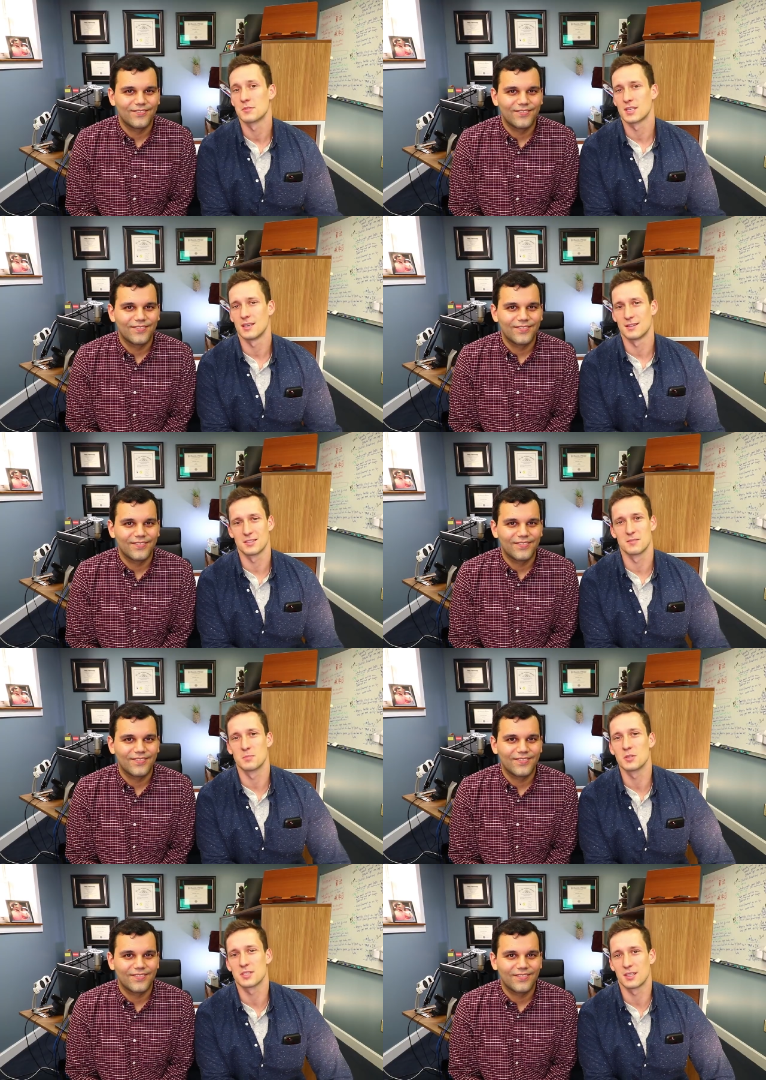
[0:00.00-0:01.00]
Speaker 1: Once again, this is
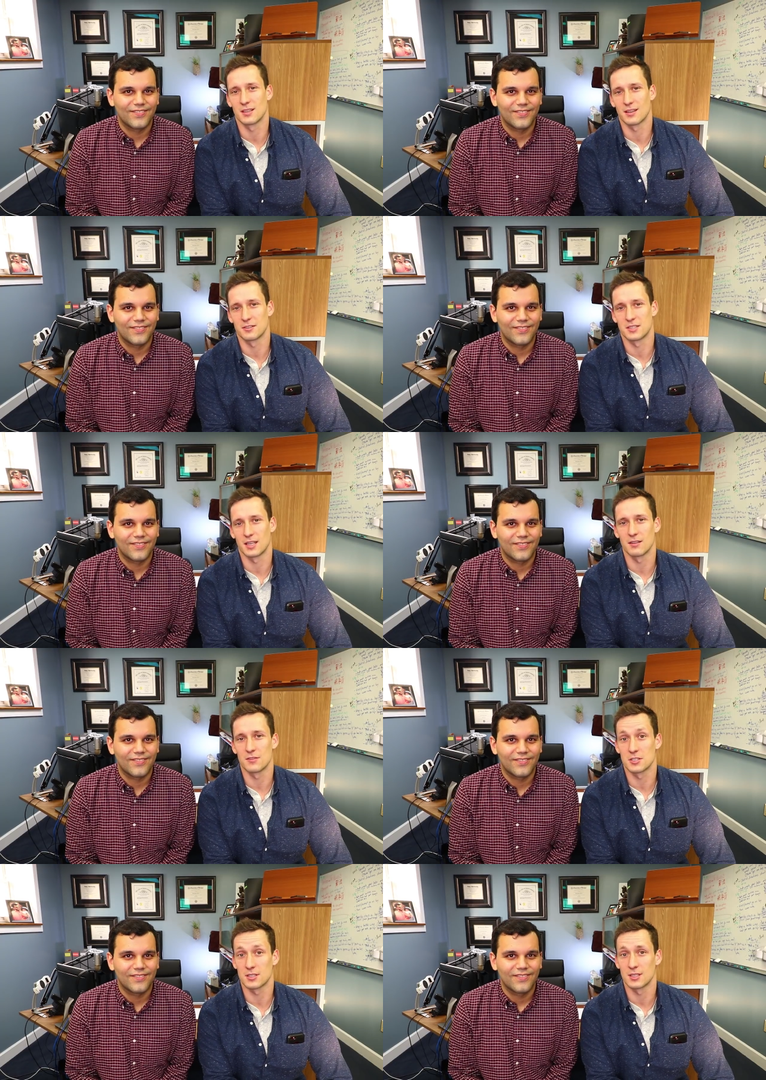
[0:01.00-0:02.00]
Bull City Lawyer
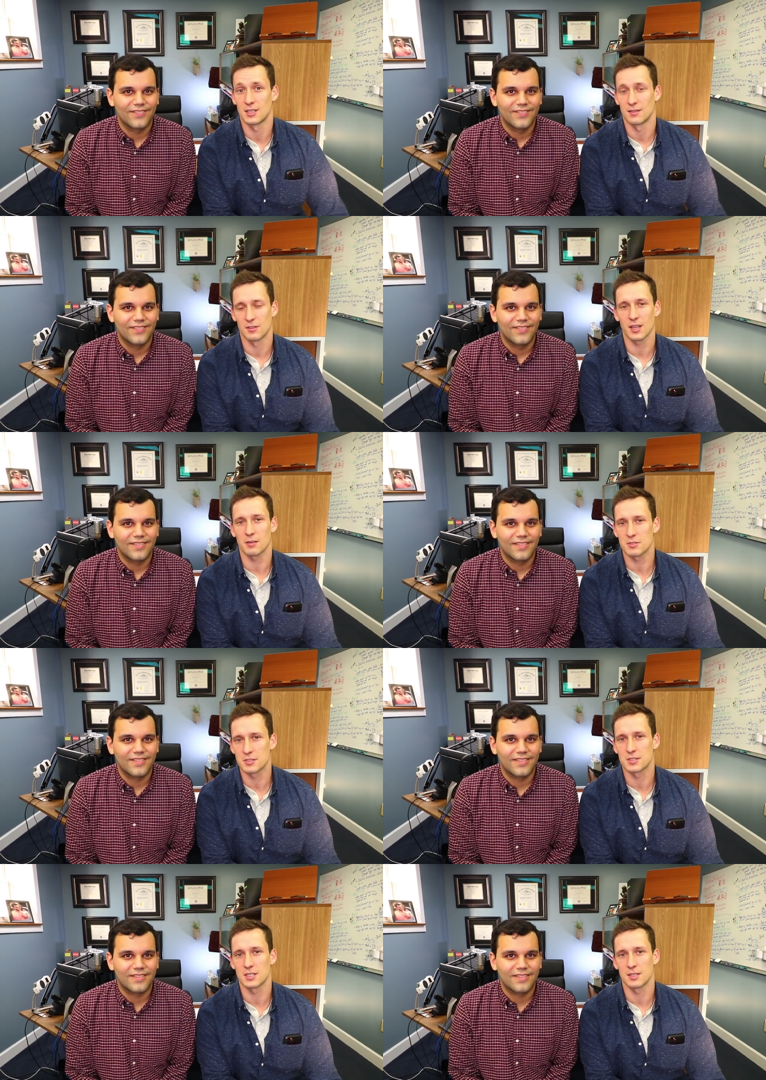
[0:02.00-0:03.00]
Television. If you like what you
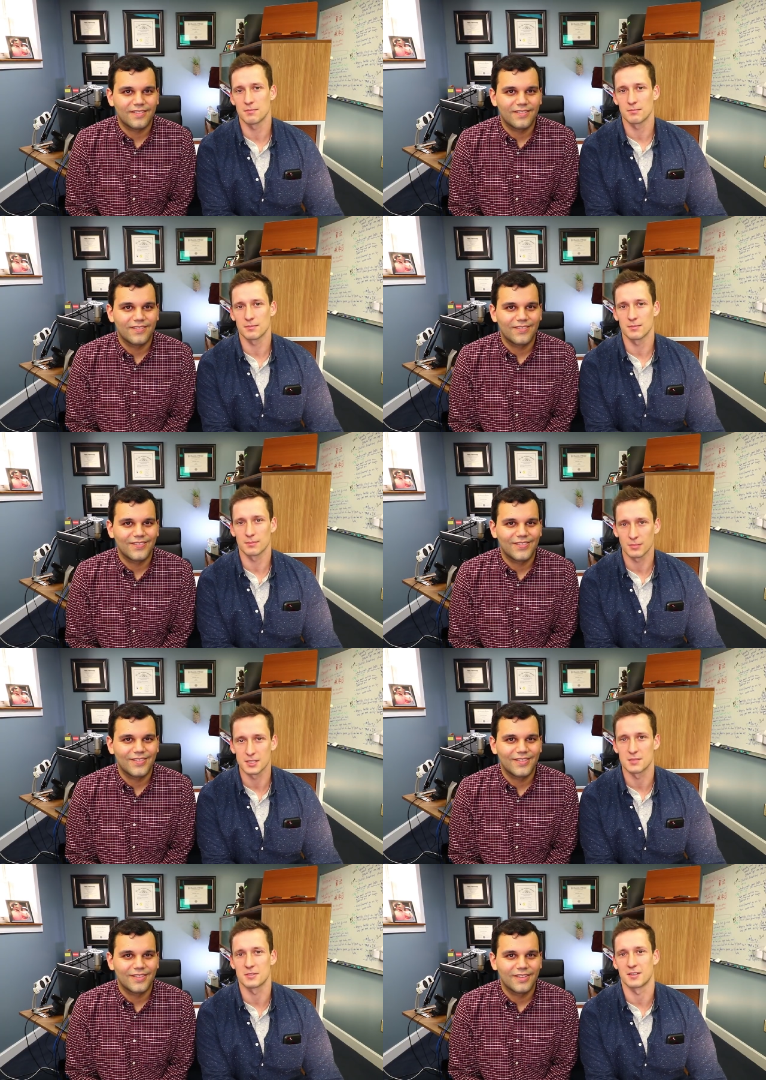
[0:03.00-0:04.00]
see,
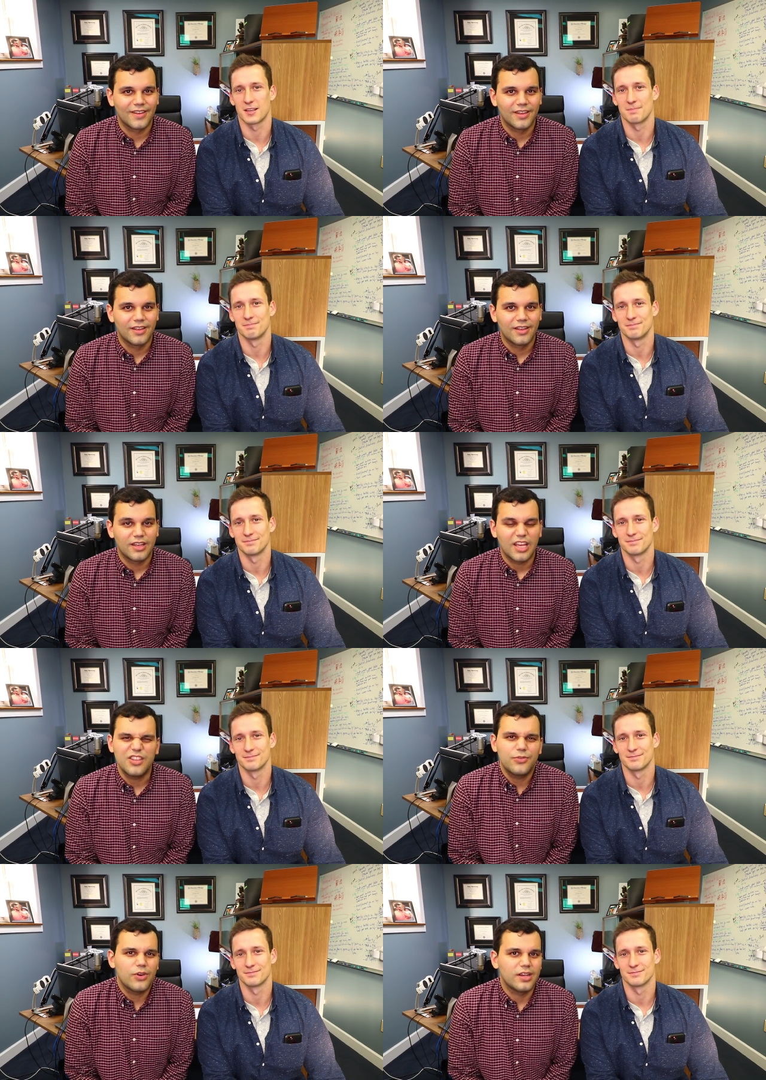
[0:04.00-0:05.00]
please subscribe.
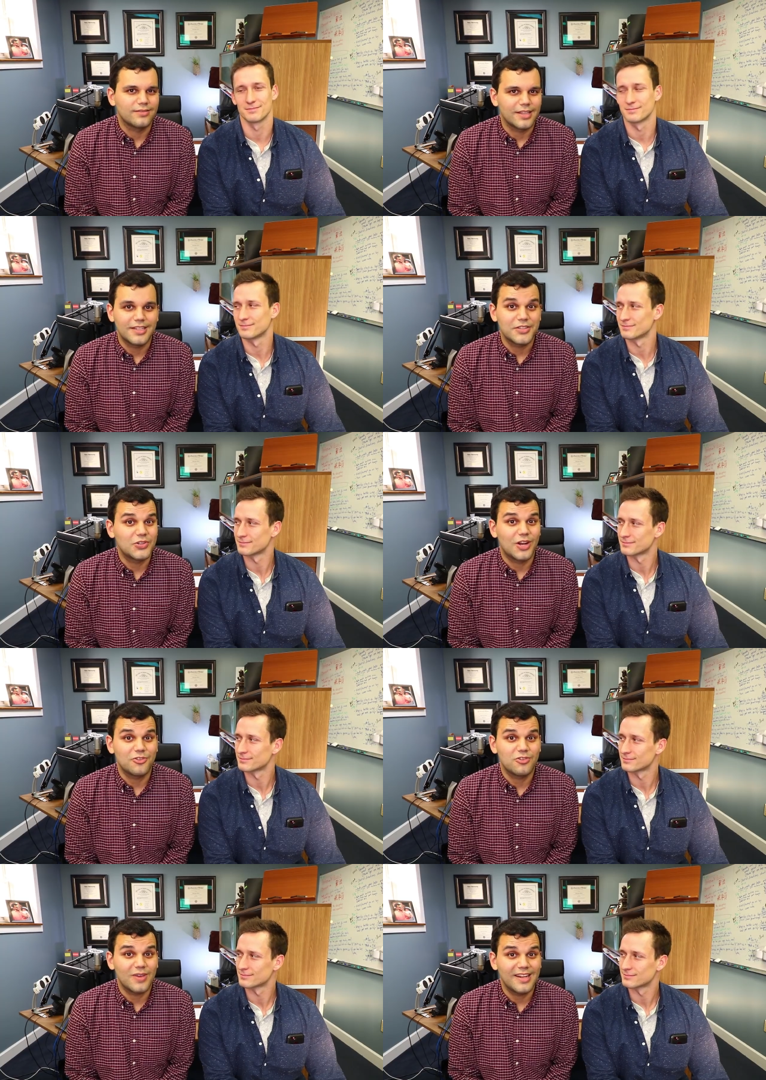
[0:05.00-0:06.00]
Speaker 2: It's free. It doesn't
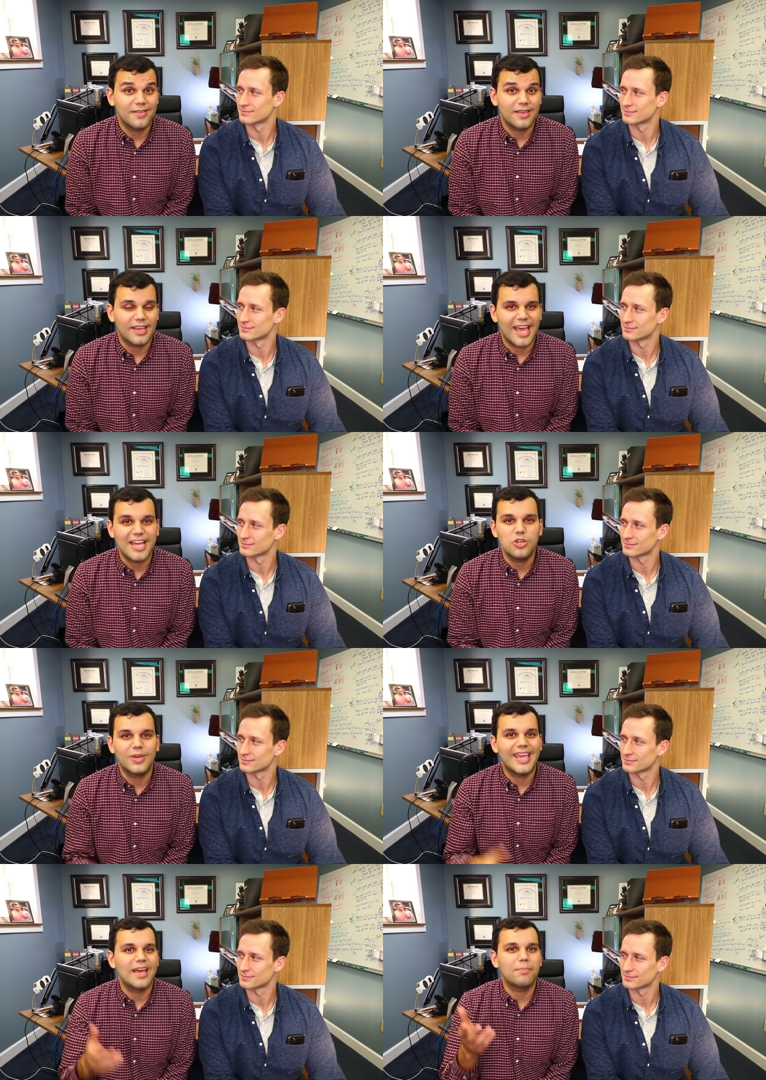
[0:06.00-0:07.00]
cost you anything, and you
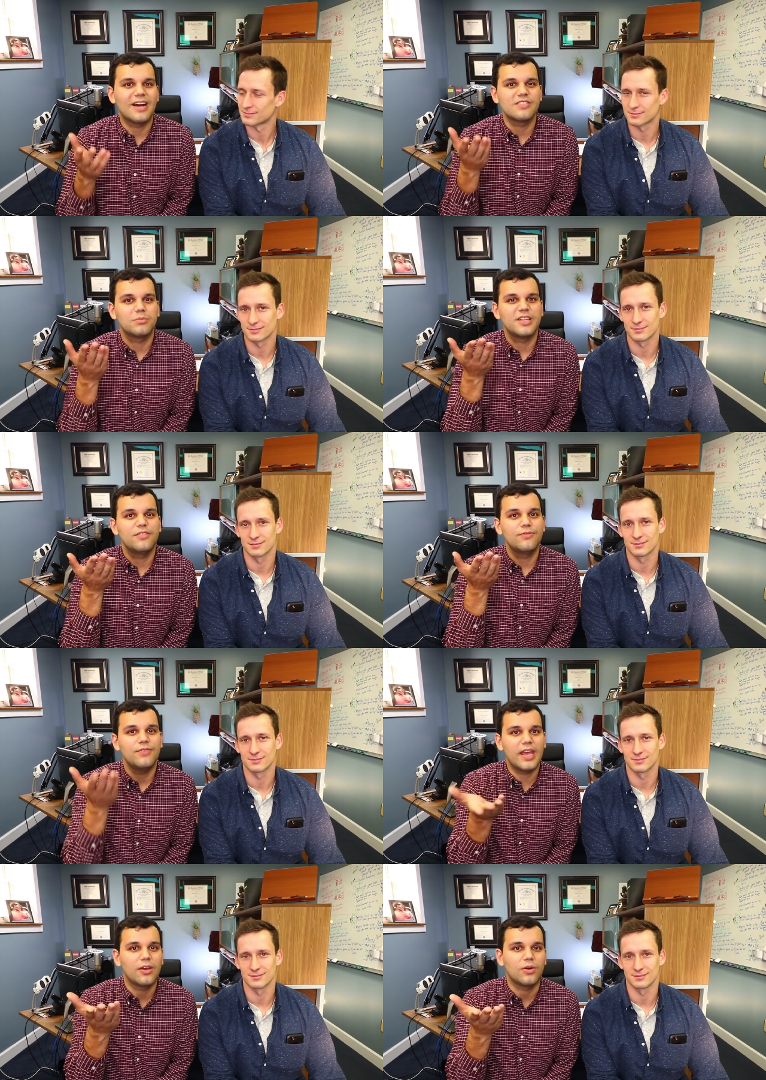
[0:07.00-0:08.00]
can't possibly
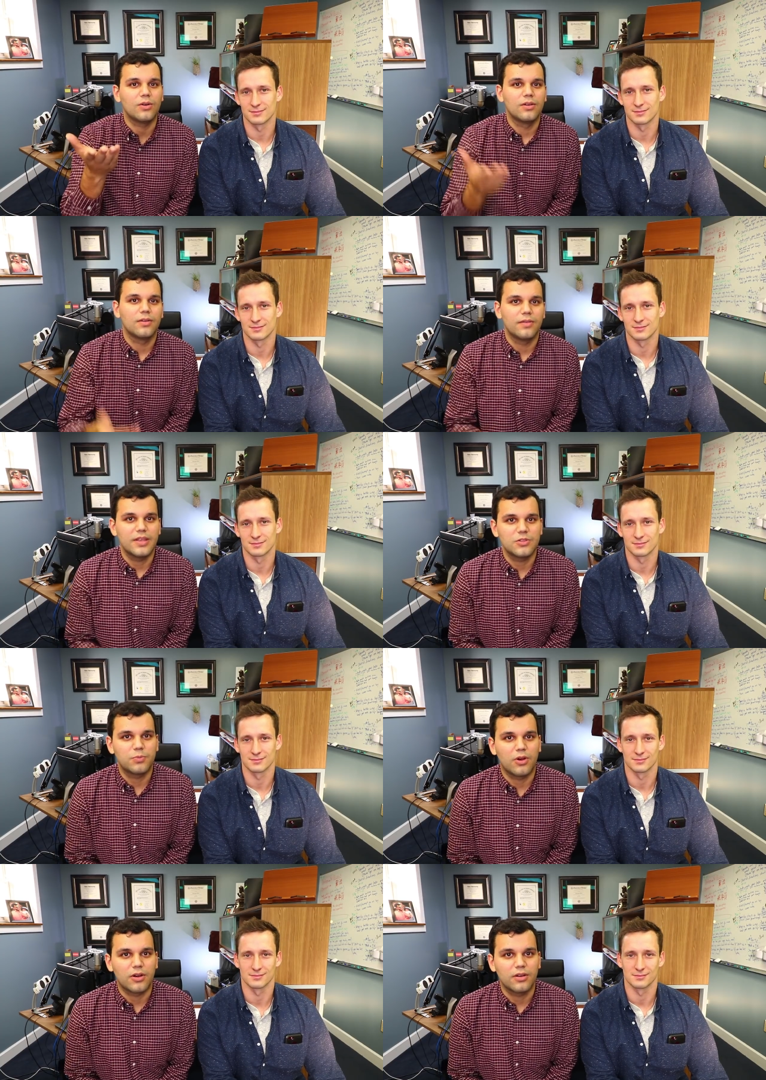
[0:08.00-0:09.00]
fail this
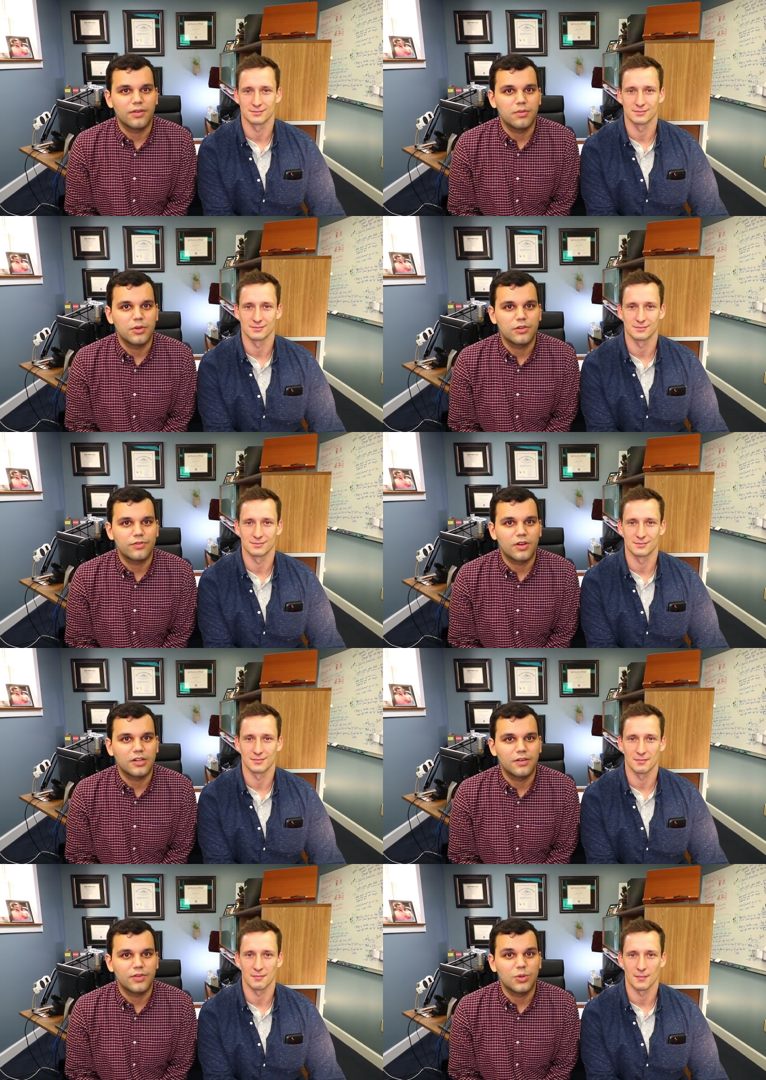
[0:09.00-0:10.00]
part of the marriage fraud
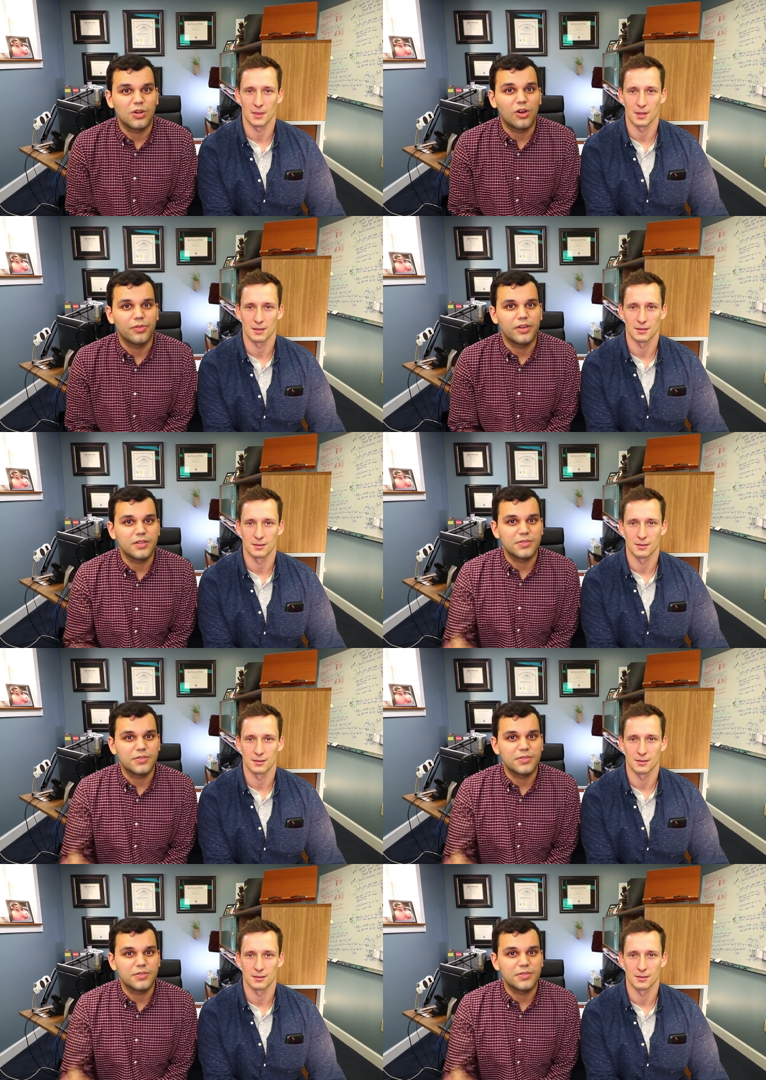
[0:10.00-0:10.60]
interview called the